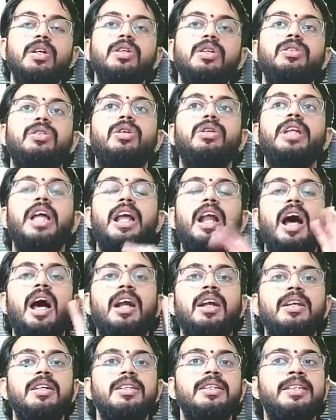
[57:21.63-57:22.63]
So there are
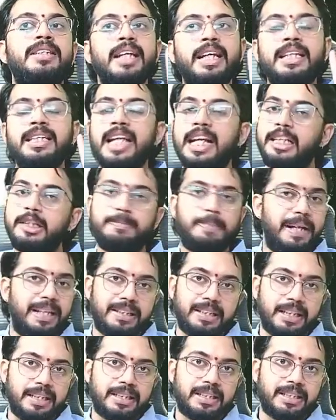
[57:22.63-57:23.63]
6
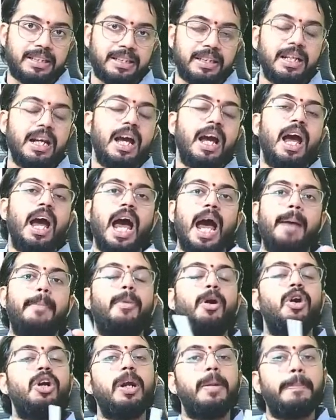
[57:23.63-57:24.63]
expenses.
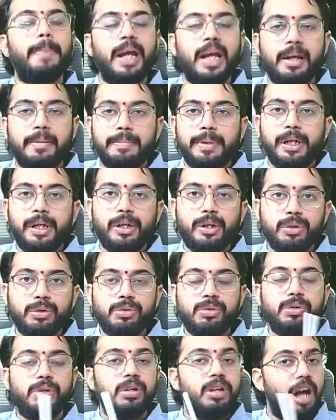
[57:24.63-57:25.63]
Amount payable to
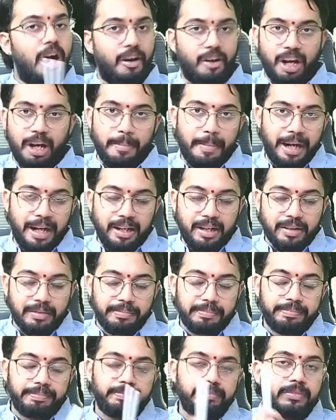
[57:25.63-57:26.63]
government,
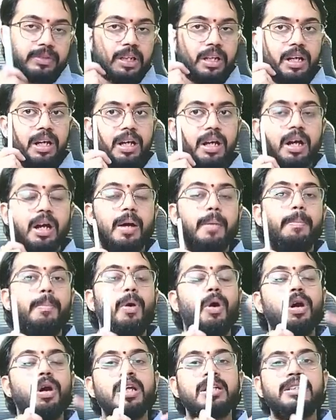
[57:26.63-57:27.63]

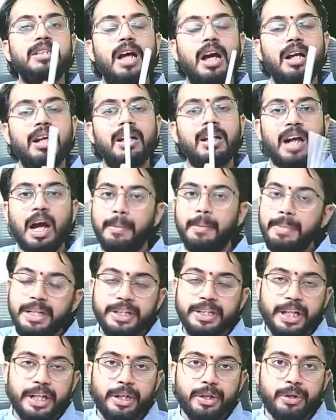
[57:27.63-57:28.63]
bonus or
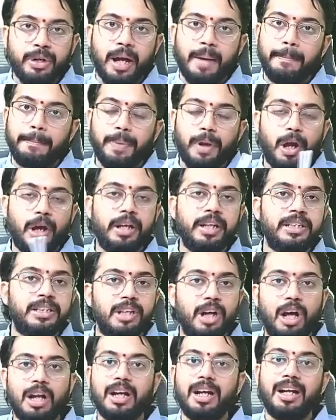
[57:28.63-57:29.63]
commission to employees
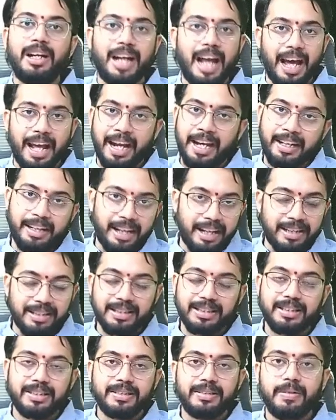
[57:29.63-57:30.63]
or
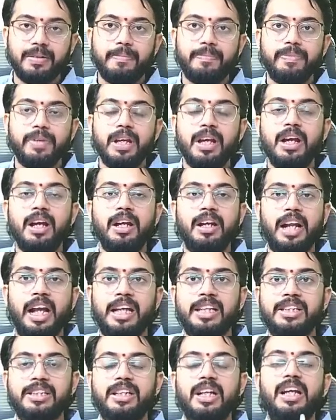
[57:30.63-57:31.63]
directors.
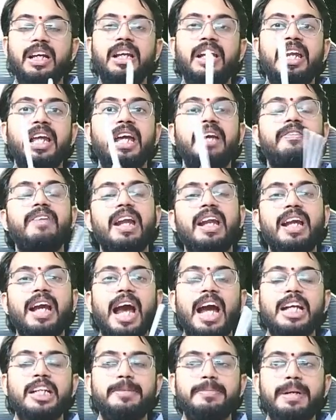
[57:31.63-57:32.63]
Next, leave
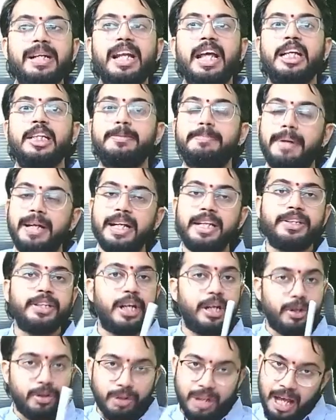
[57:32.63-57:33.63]
encashment expenditure
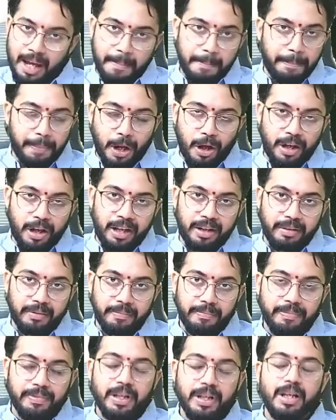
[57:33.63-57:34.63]
to the employer.
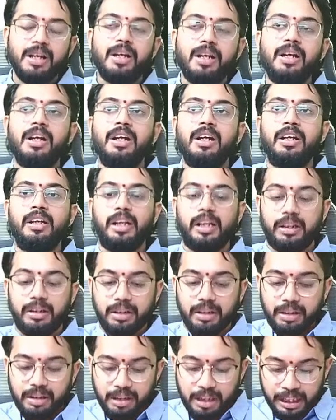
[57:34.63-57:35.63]

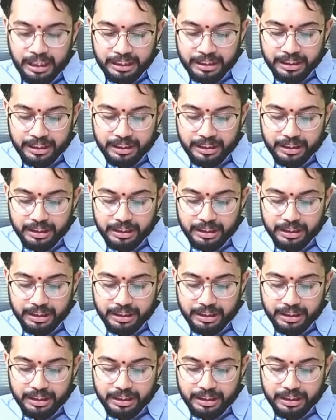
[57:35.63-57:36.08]
Next,